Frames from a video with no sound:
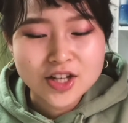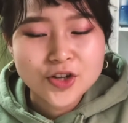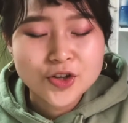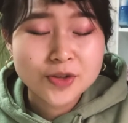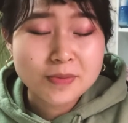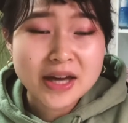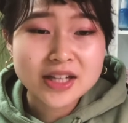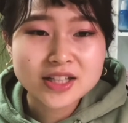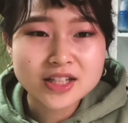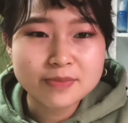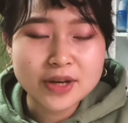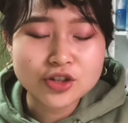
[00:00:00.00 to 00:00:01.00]
Humanities
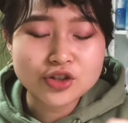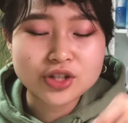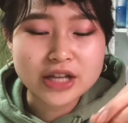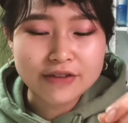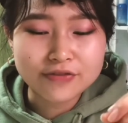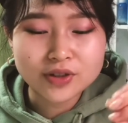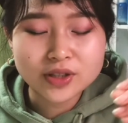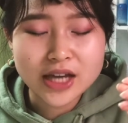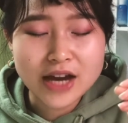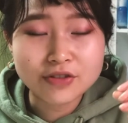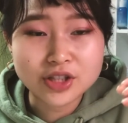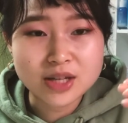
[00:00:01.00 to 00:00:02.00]
majors definitely
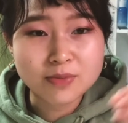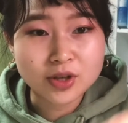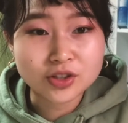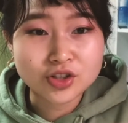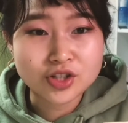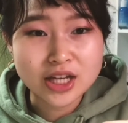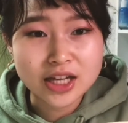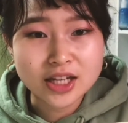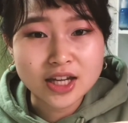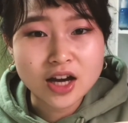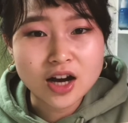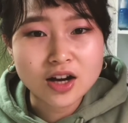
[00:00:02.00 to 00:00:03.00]
have a deeper
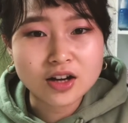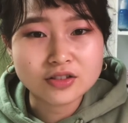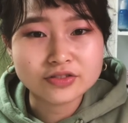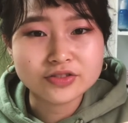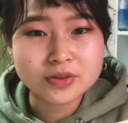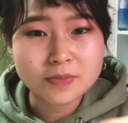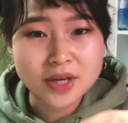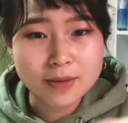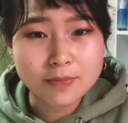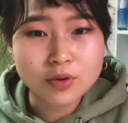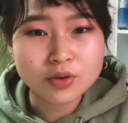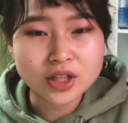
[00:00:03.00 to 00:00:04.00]
understanding of
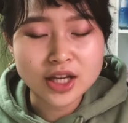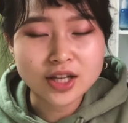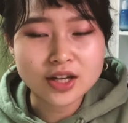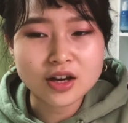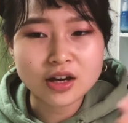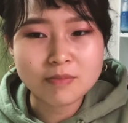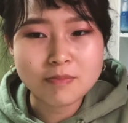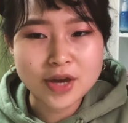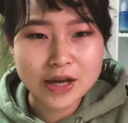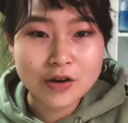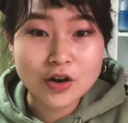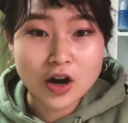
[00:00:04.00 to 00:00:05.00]
people in a
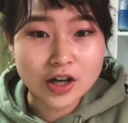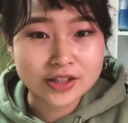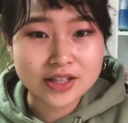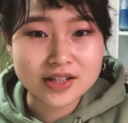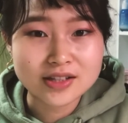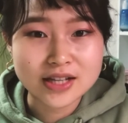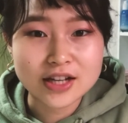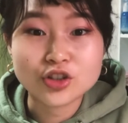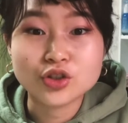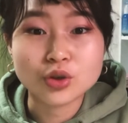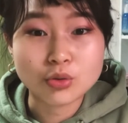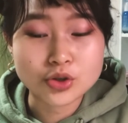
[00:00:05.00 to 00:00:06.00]
bigger context, like a
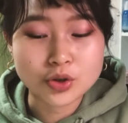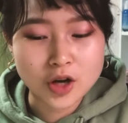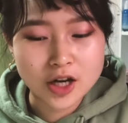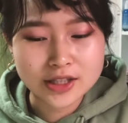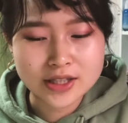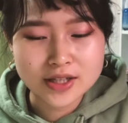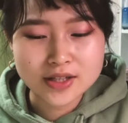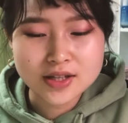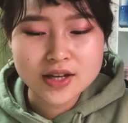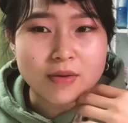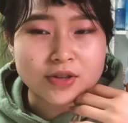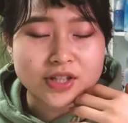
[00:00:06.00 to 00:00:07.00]
social context.
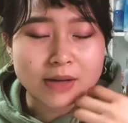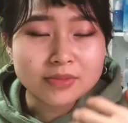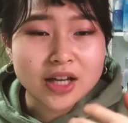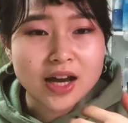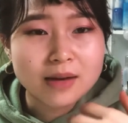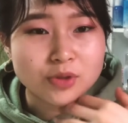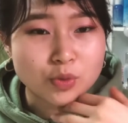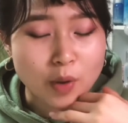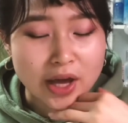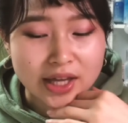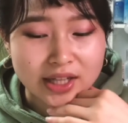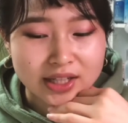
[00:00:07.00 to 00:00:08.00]
Sometimes
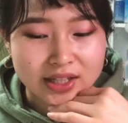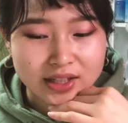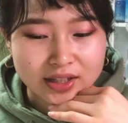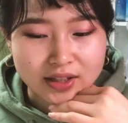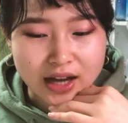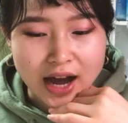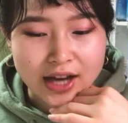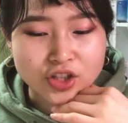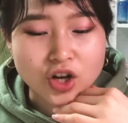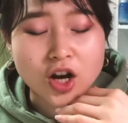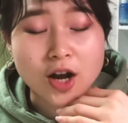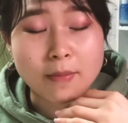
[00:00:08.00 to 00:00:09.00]
when I
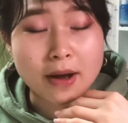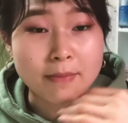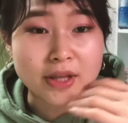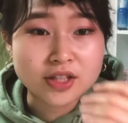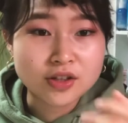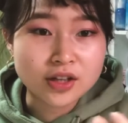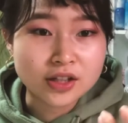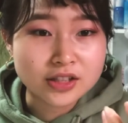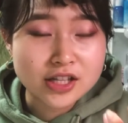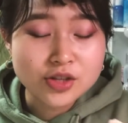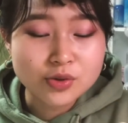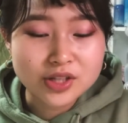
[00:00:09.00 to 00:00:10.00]
talk about mental
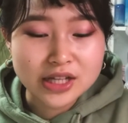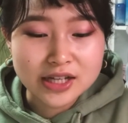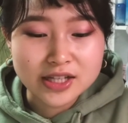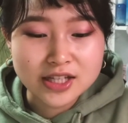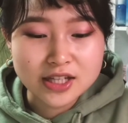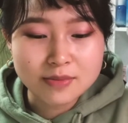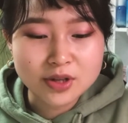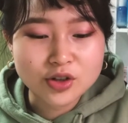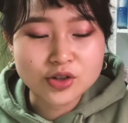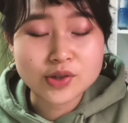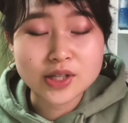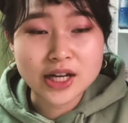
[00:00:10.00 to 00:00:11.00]
illness or sexism in our
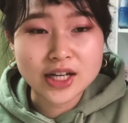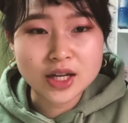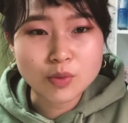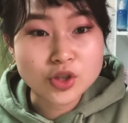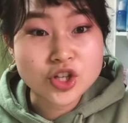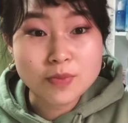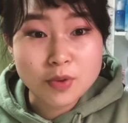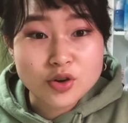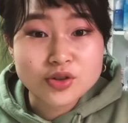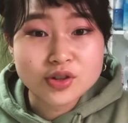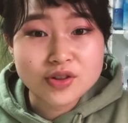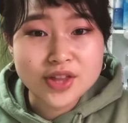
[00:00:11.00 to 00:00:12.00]
society, which I
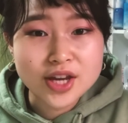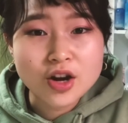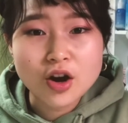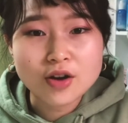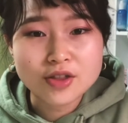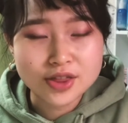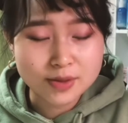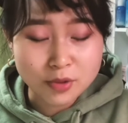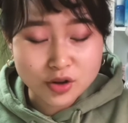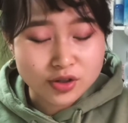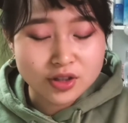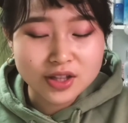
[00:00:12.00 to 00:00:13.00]

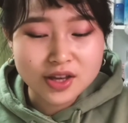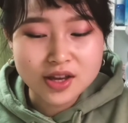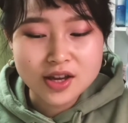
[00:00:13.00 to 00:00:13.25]
personally